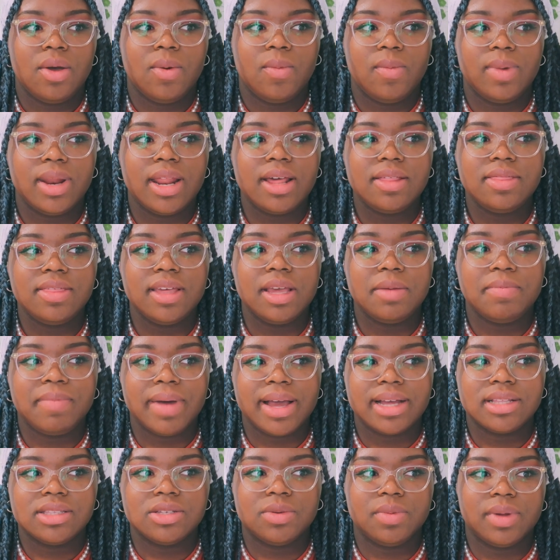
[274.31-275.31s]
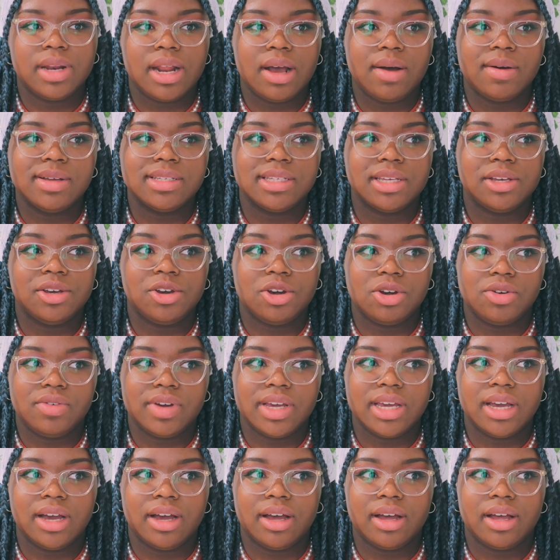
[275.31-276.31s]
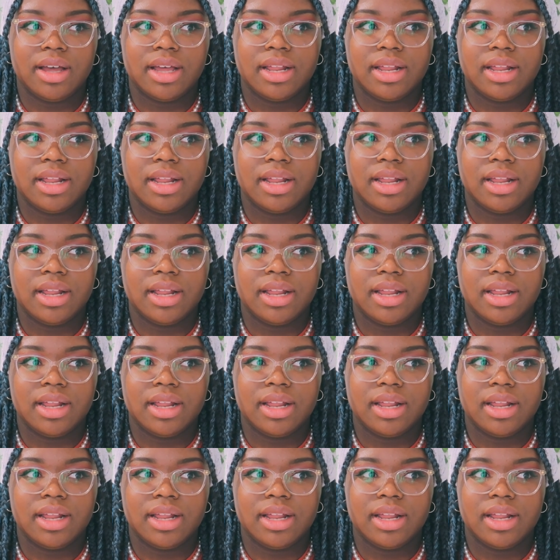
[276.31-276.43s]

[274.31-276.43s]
when I think back to when I was in Korea